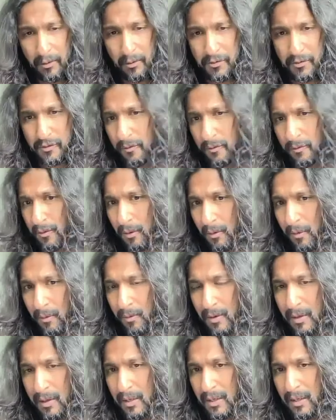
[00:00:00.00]
or so ago,
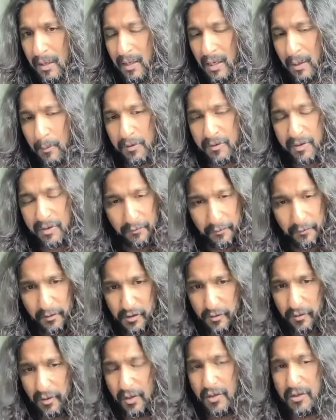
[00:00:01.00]
it was
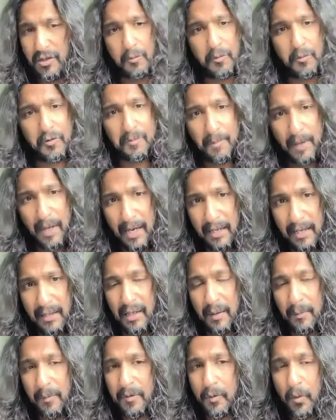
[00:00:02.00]
infrastructure, it was
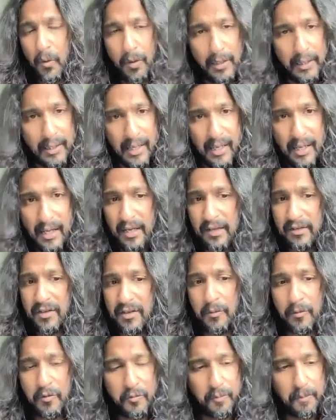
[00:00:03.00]
mining, it was oil and gas,
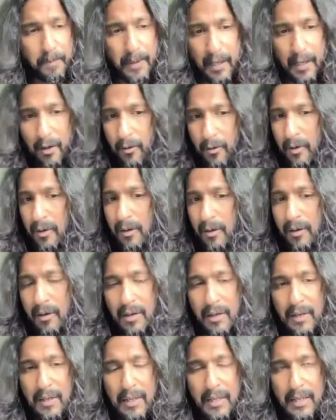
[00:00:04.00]
it was
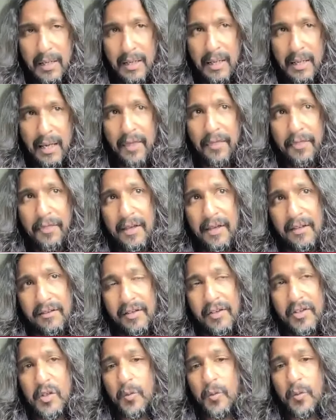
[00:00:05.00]
power, and things
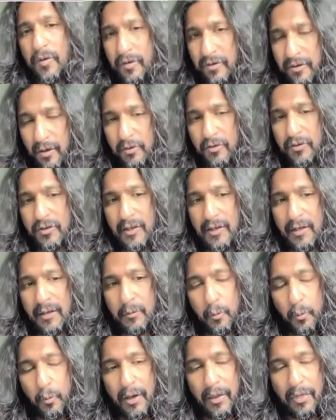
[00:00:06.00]
that you would
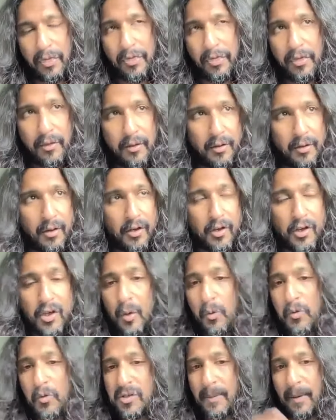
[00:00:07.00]
associate with
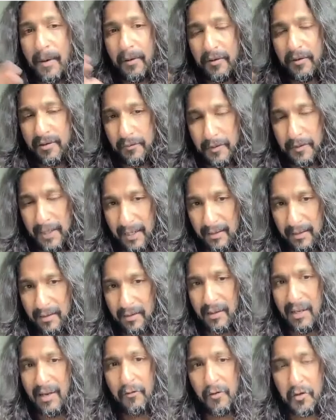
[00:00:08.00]
huge amounts of debt,
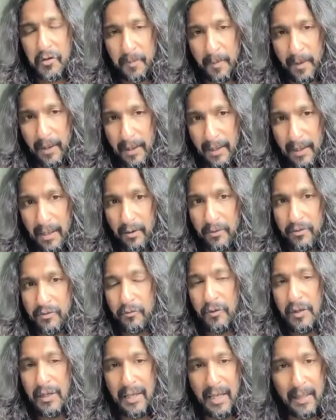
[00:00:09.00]
leverage buyouts,
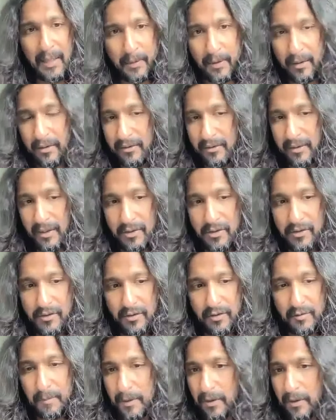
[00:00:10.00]

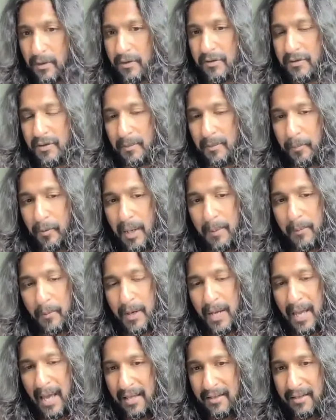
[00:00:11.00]
recapitalizations, because the
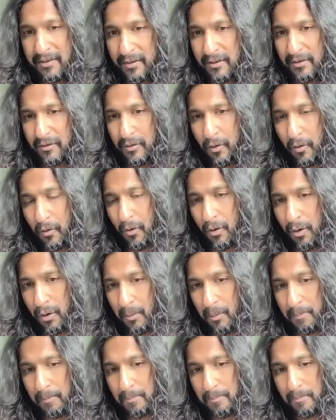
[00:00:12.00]
primary assets
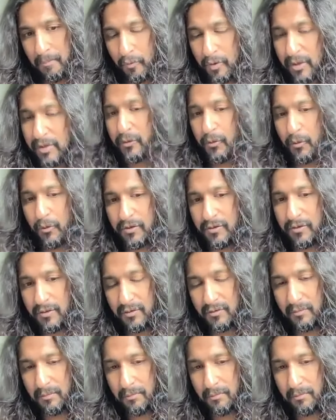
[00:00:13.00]
are resources,